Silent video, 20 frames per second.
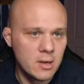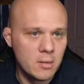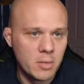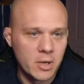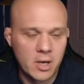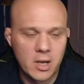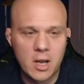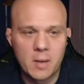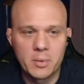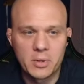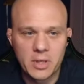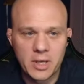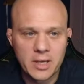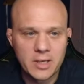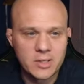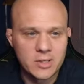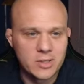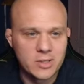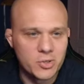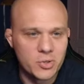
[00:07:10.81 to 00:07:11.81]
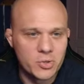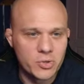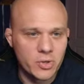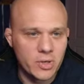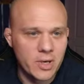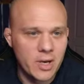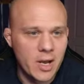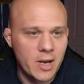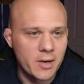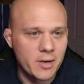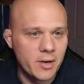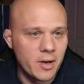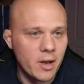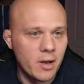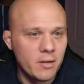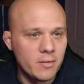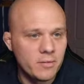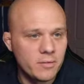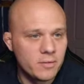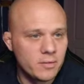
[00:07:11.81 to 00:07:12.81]
but a couple days is usually not
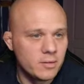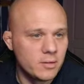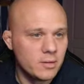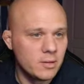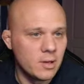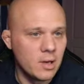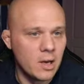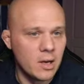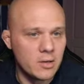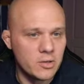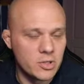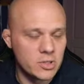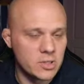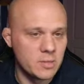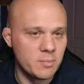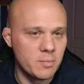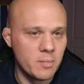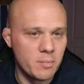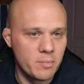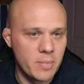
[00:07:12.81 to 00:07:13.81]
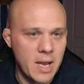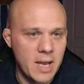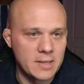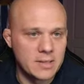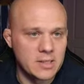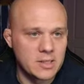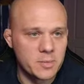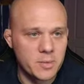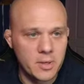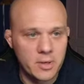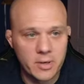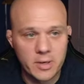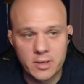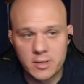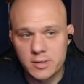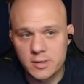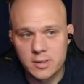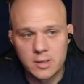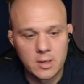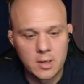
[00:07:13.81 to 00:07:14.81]
enough. Just in past
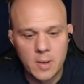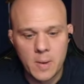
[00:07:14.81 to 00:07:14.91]
experience,